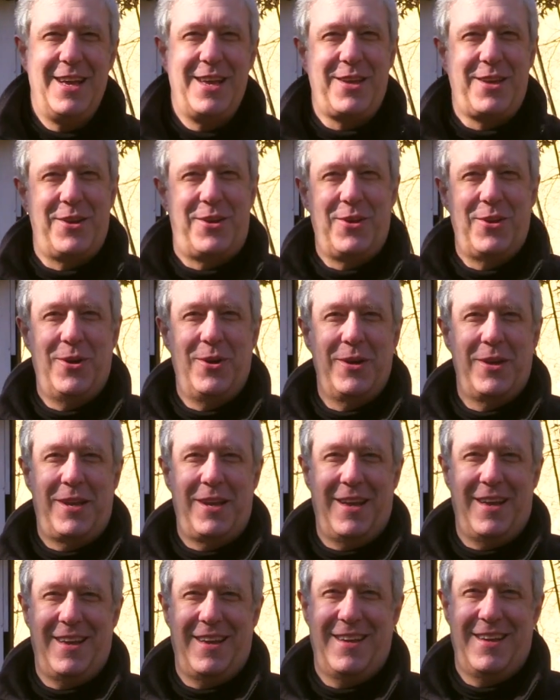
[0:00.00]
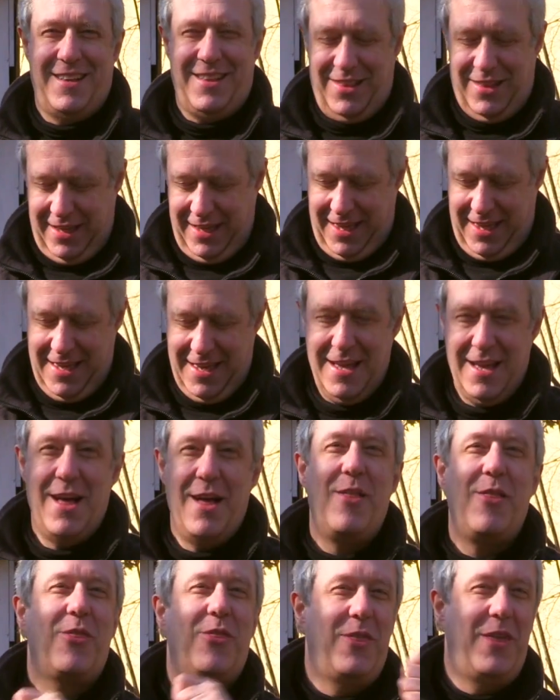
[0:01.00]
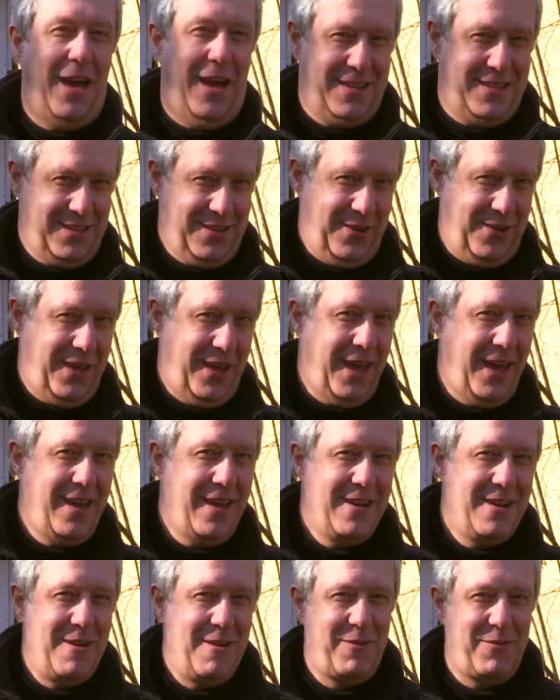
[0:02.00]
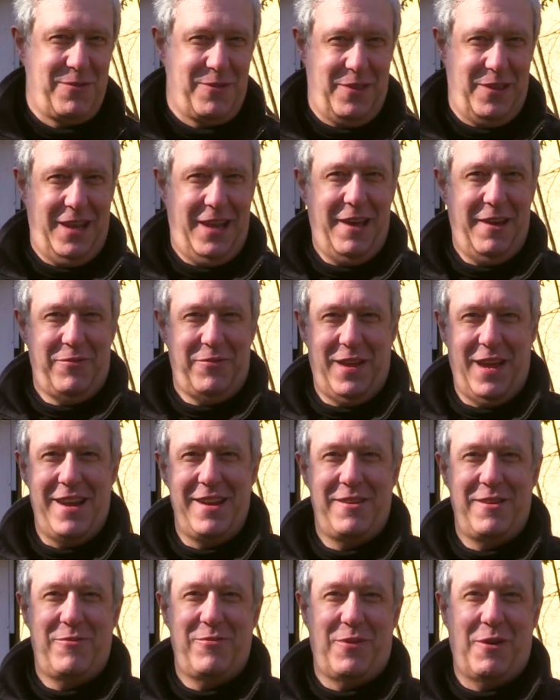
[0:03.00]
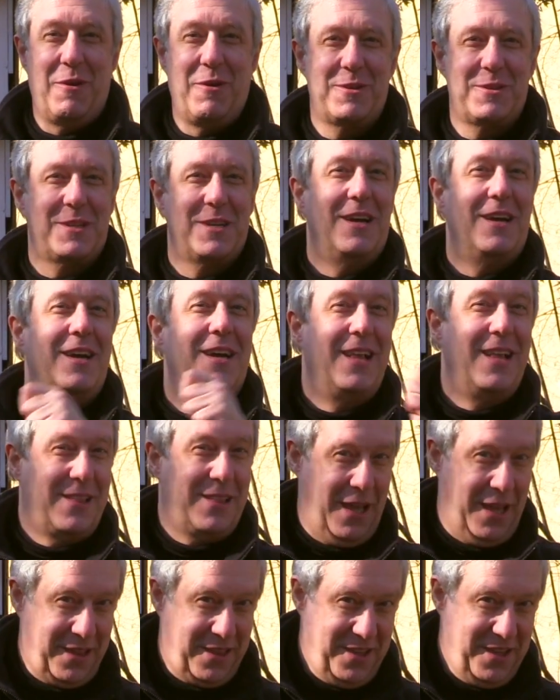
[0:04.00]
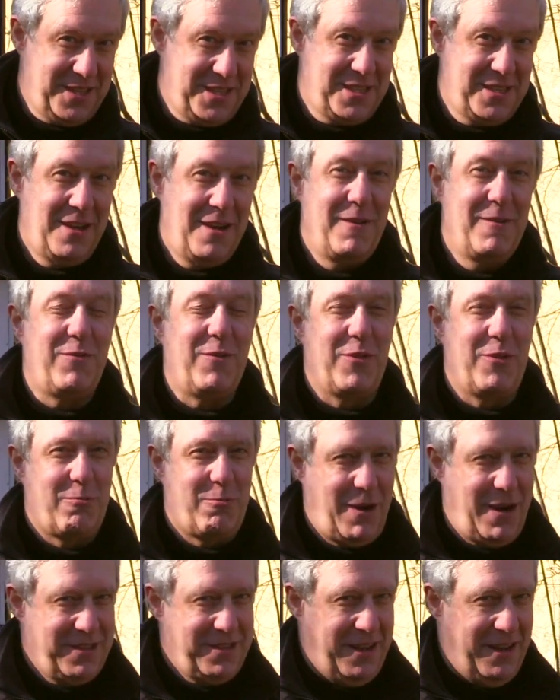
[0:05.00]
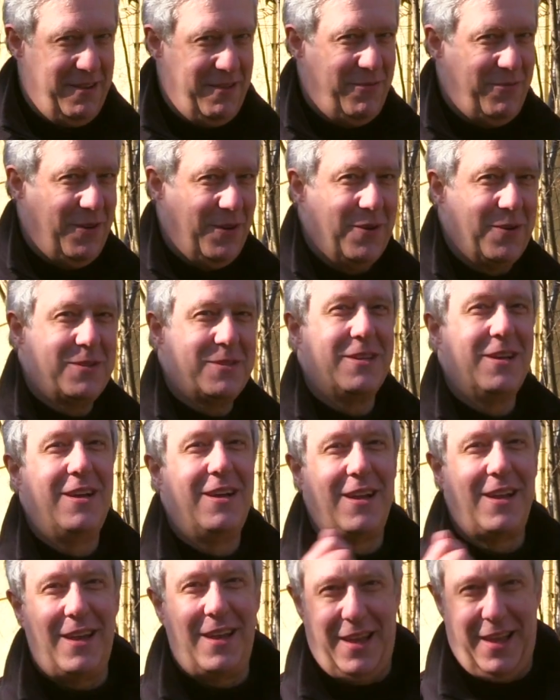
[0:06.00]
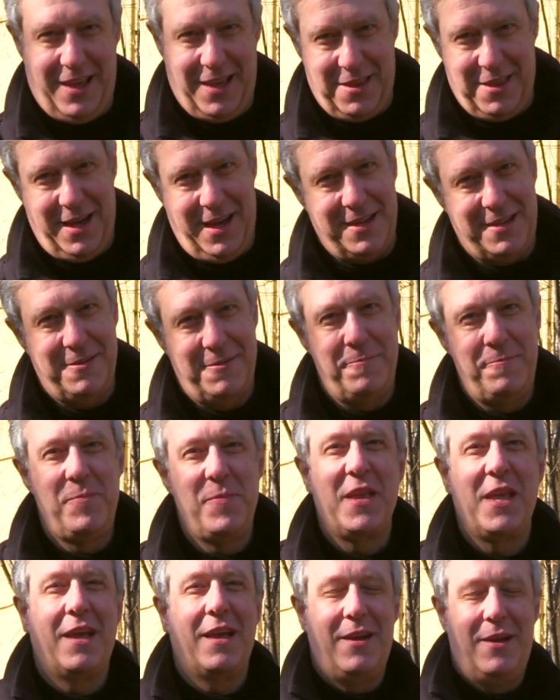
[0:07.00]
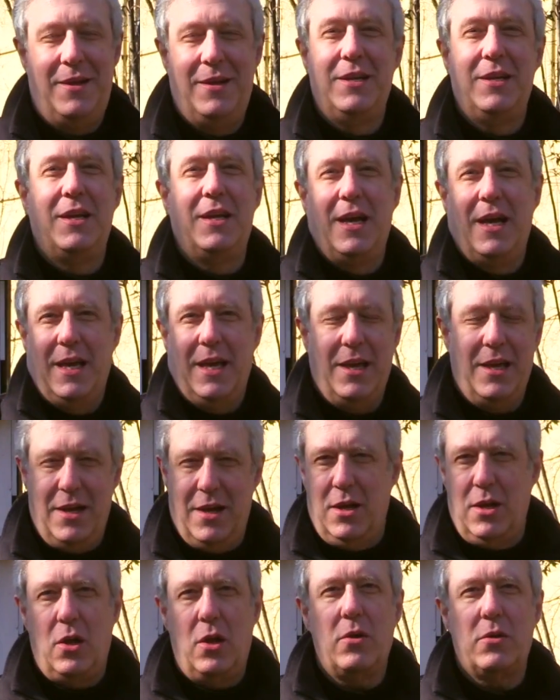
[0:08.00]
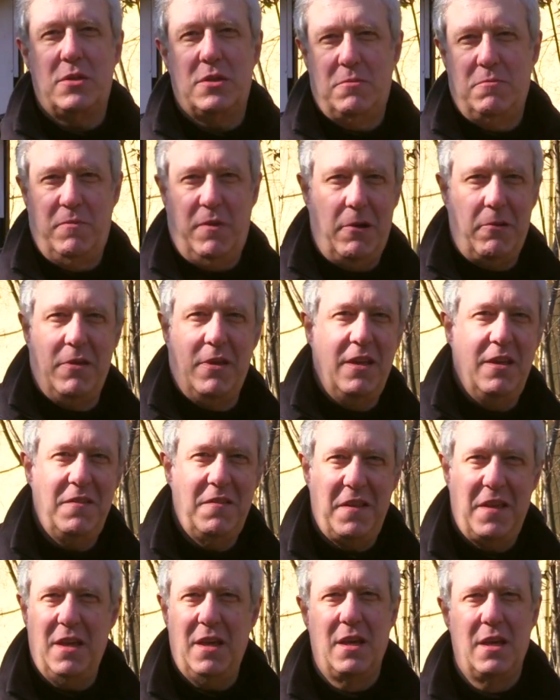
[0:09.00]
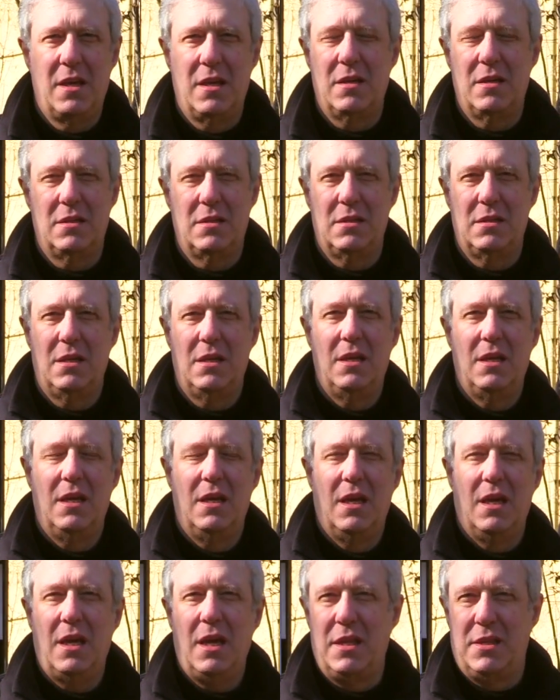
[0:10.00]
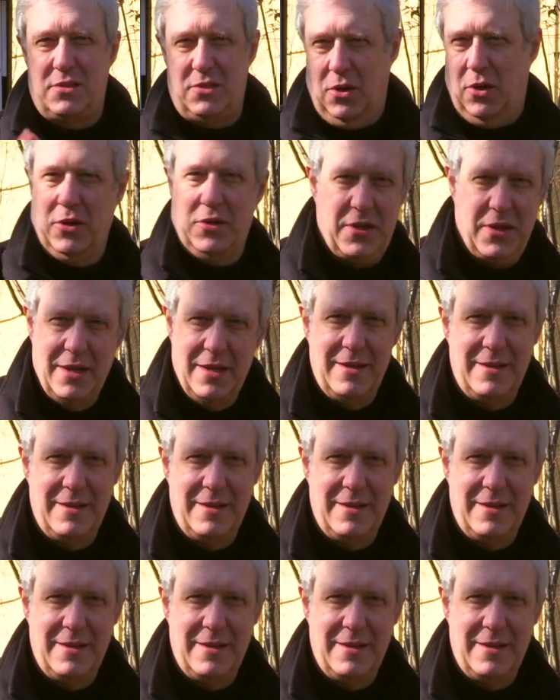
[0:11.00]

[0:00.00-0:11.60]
You do it like that, okay? For the left-handed folks, like this. For the right-handed folks, like that. Looks very easy. It's not.